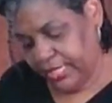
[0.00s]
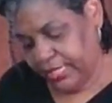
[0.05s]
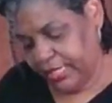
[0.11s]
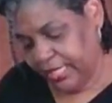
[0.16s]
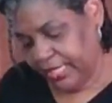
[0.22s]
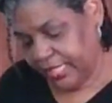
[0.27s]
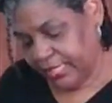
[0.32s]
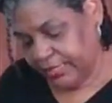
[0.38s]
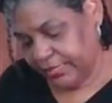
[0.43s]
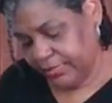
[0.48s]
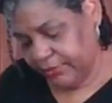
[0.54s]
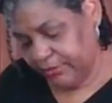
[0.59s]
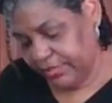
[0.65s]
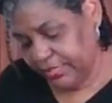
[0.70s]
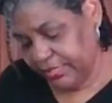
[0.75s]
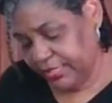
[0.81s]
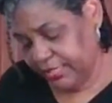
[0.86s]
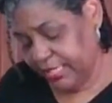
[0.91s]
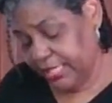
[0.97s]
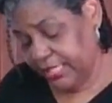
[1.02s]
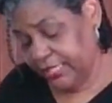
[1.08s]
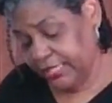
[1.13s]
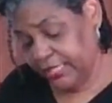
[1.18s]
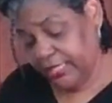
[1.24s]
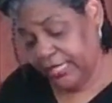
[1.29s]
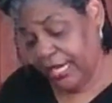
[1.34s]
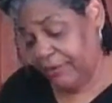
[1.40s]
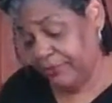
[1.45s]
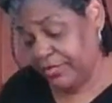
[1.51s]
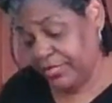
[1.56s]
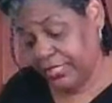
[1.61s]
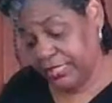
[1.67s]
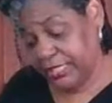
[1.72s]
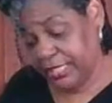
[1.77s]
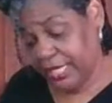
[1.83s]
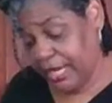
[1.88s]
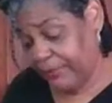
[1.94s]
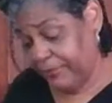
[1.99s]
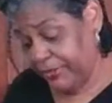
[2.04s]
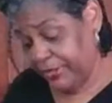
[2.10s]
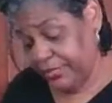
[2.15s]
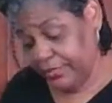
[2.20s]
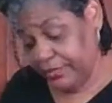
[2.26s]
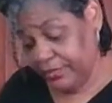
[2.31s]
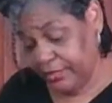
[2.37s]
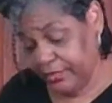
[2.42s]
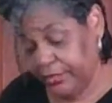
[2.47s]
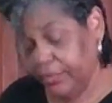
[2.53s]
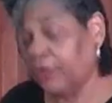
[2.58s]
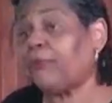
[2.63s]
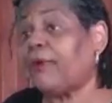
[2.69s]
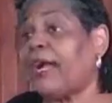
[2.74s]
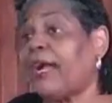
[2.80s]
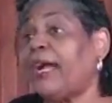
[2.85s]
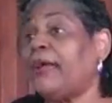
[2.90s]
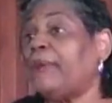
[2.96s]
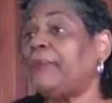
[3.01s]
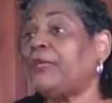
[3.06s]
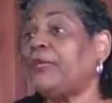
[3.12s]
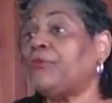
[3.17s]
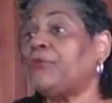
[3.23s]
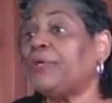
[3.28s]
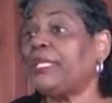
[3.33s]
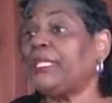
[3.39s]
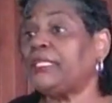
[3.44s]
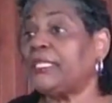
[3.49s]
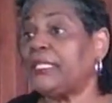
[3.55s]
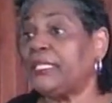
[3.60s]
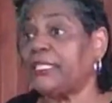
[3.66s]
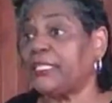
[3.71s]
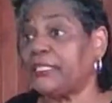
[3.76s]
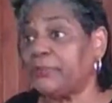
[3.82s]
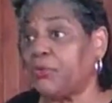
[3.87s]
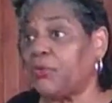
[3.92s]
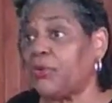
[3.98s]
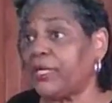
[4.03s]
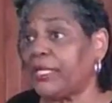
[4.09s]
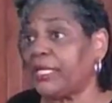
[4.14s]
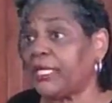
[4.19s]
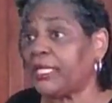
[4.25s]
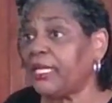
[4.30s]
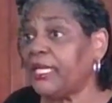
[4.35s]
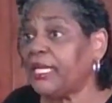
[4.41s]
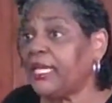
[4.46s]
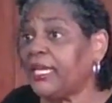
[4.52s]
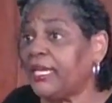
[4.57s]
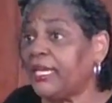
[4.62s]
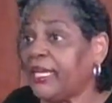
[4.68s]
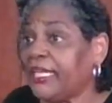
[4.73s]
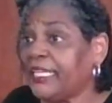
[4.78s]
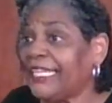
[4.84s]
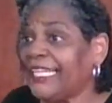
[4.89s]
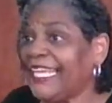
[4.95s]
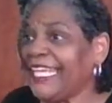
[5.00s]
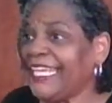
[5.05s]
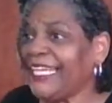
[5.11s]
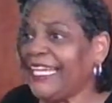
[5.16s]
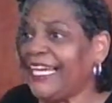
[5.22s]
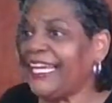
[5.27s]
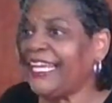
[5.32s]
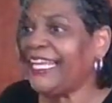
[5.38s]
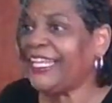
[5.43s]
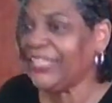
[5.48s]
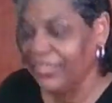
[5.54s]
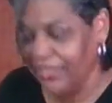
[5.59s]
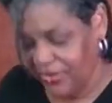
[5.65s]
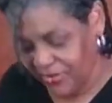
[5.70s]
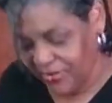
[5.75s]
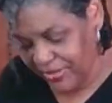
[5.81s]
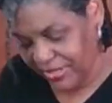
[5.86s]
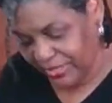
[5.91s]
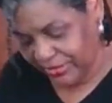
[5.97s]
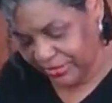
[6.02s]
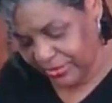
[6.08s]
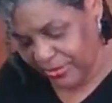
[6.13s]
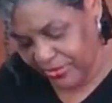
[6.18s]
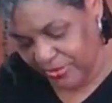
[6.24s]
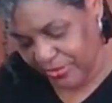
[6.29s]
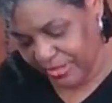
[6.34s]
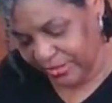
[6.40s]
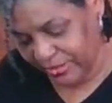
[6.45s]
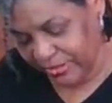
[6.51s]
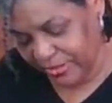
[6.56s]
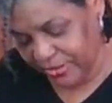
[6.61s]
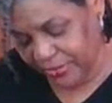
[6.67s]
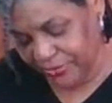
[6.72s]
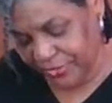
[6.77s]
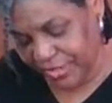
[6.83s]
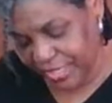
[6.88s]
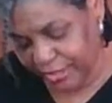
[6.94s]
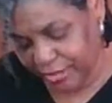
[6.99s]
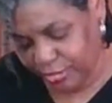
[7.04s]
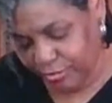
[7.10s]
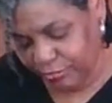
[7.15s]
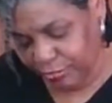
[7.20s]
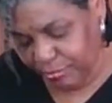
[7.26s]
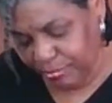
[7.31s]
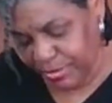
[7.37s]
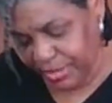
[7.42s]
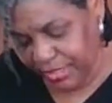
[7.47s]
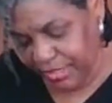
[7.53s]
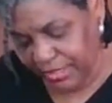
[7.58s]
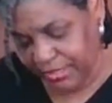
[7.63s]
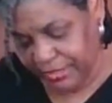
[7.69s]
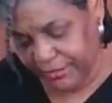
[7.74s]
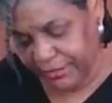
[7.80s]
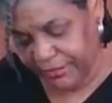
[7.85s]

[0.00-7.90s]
Like I say, with this onion, I'm just chopping it. No rhyme and reason this morning. Leah, hello, hello, hello. Thank you for being here.